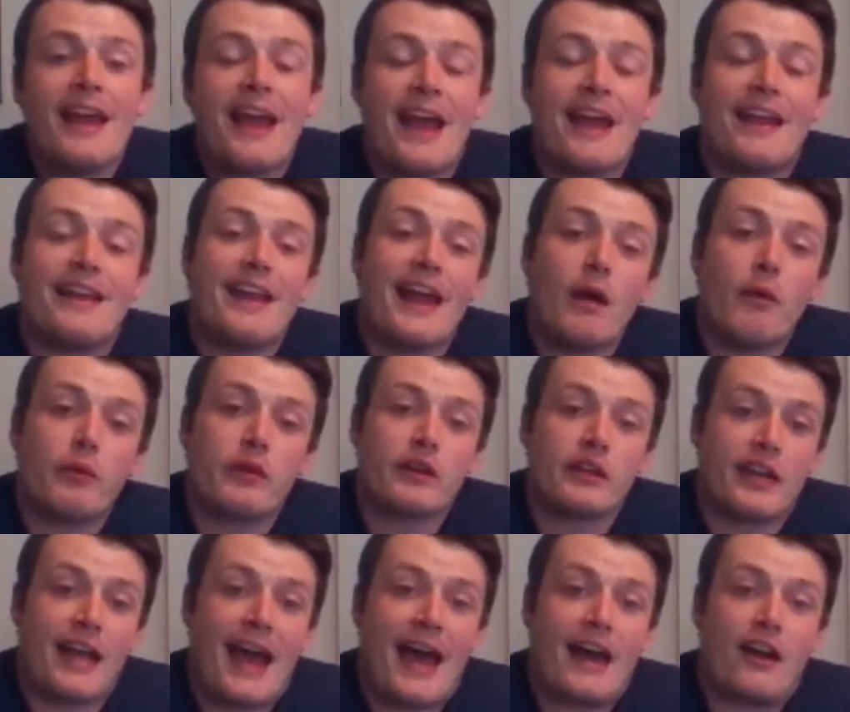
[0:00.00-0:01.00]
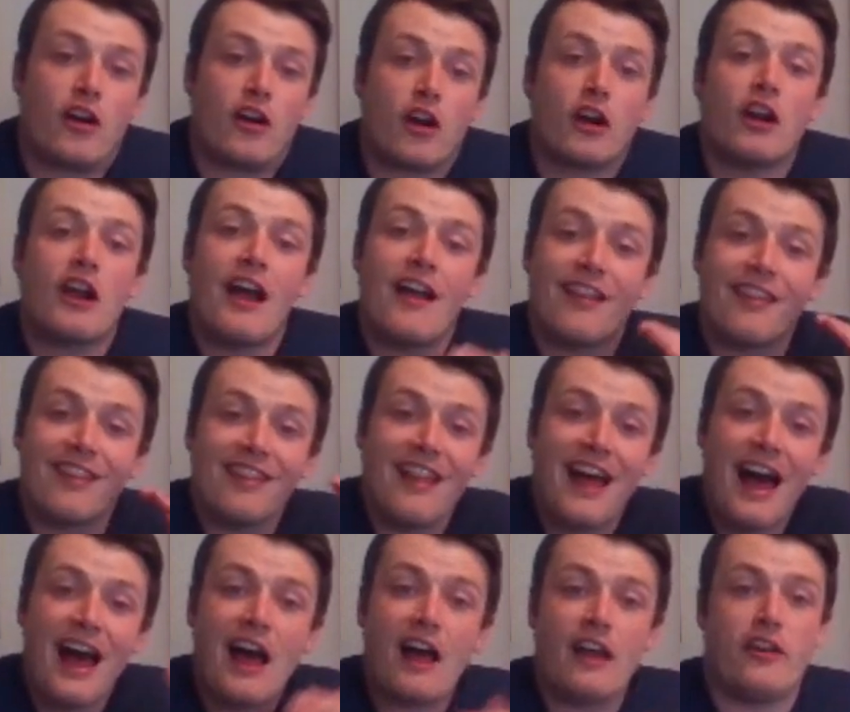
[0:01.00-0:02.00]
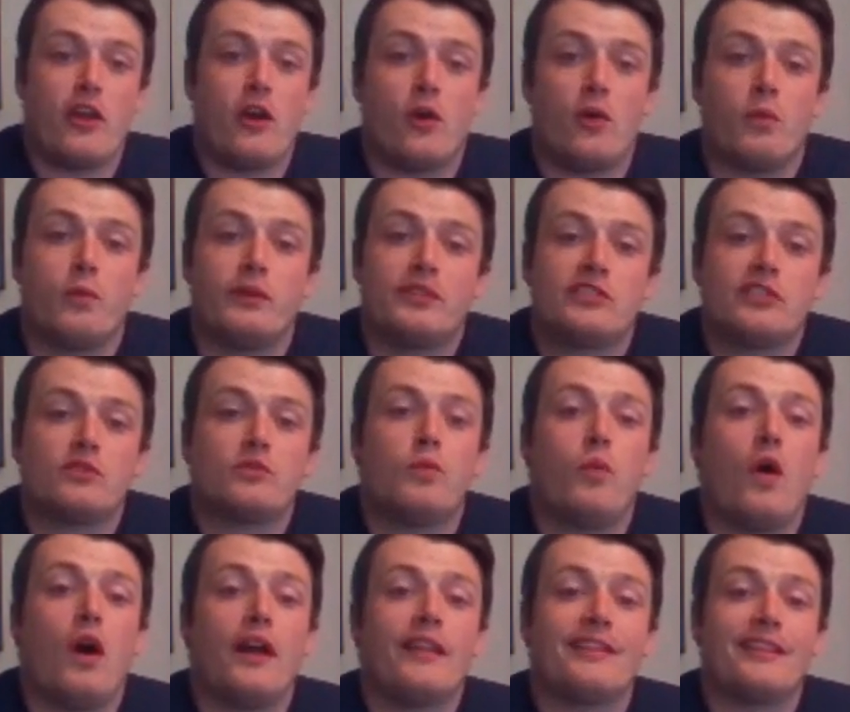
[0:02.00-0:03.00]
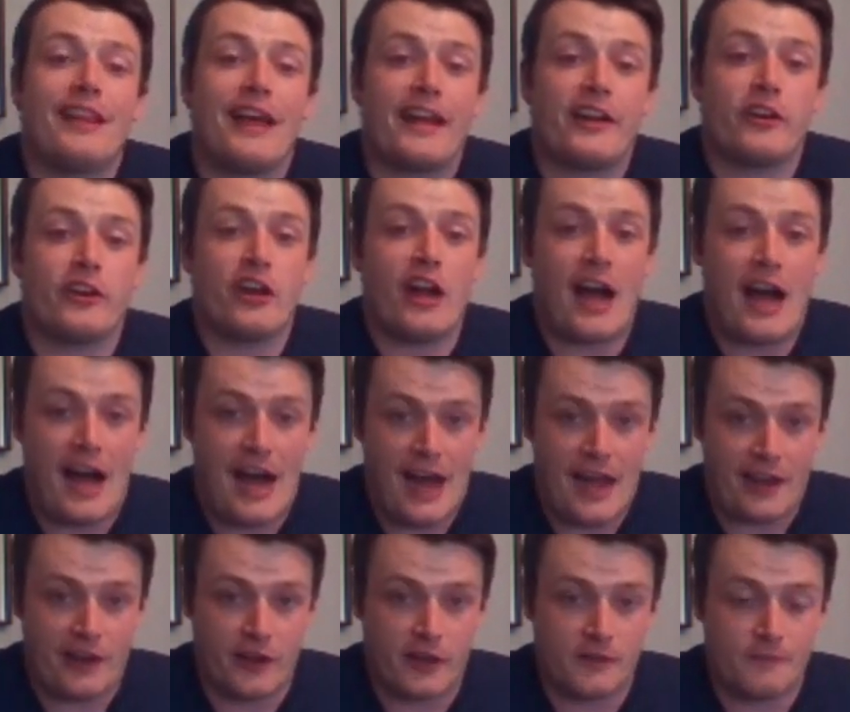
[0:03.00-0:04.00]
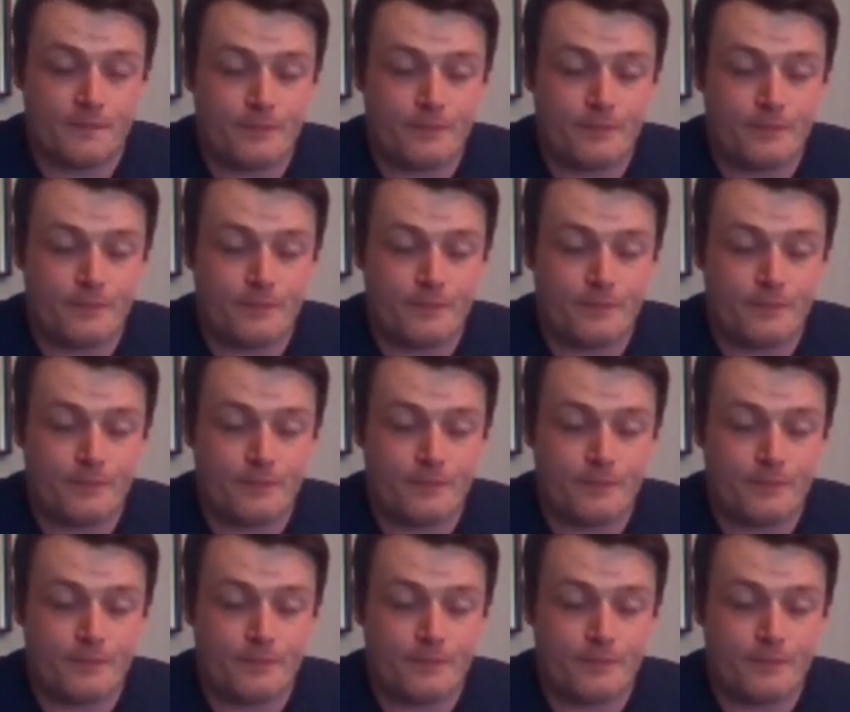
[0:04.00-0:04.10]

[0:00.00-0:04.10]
And now we're going to add our la note, which is one letter higher.